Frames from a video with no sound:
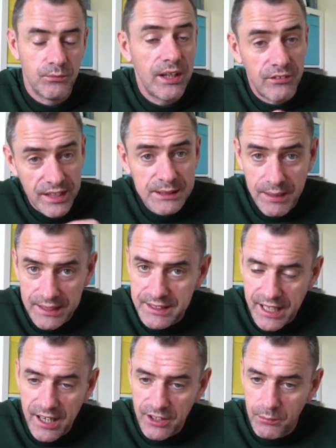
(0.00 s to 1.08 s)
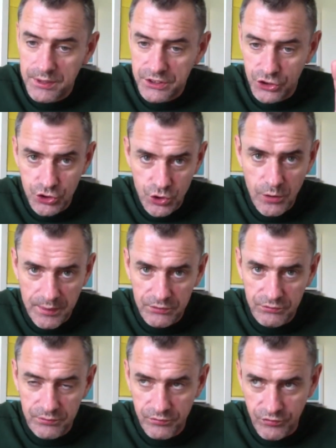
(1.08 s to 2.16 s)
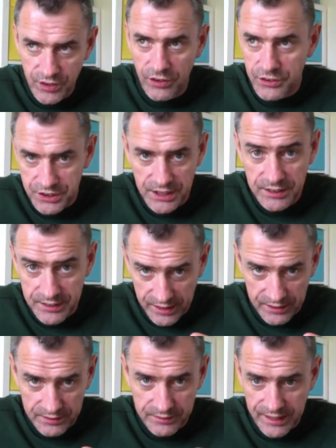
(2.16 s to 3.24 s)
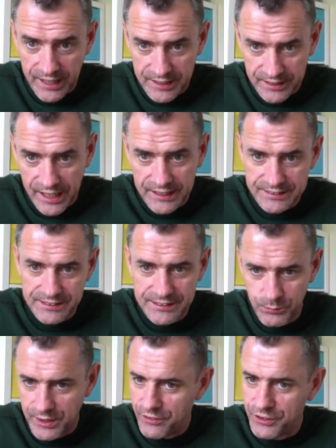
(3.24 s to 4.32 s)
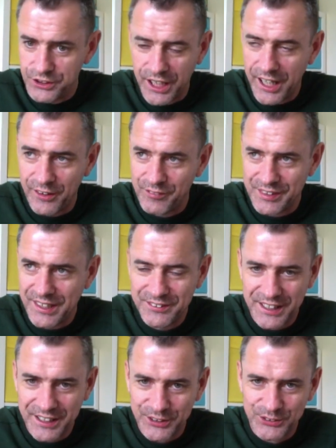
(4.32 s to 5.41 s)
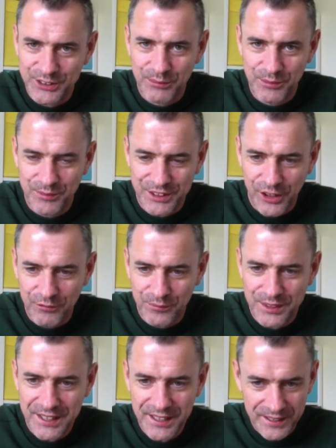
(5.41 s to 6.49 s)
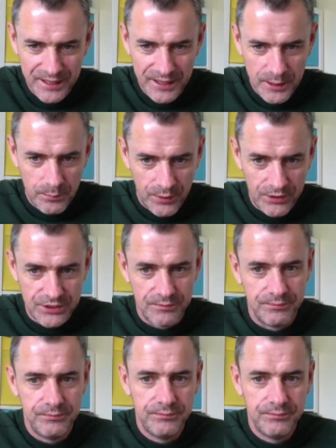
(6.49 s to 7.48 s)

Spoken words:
Well, there is plenty car companies can do about VRT. They could get it cancelled without a shadow of a doubt. They could do something with the government, but...